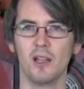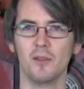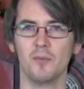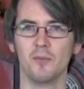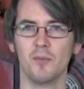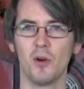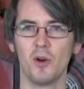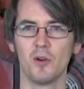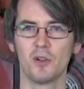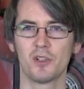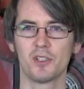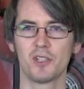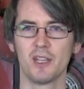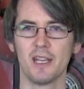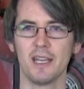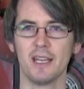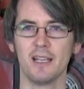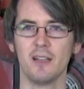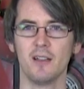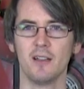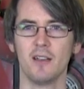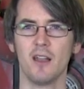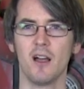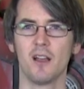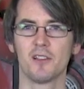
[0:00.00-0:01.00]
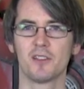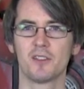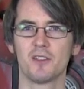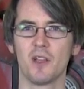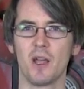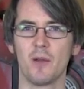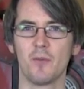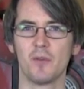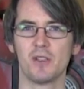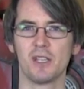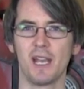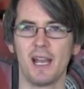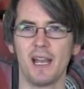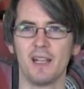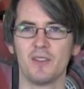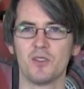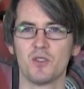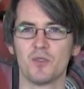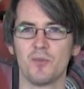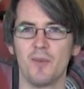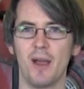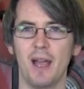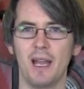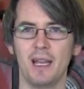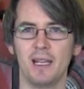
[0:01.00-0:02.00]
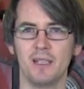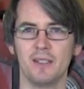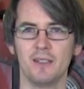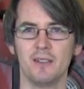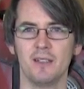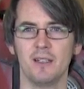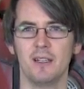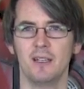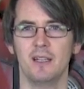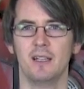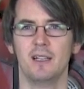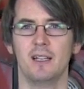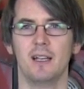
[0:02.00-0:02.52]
unboxing. Last time was Ant-Man,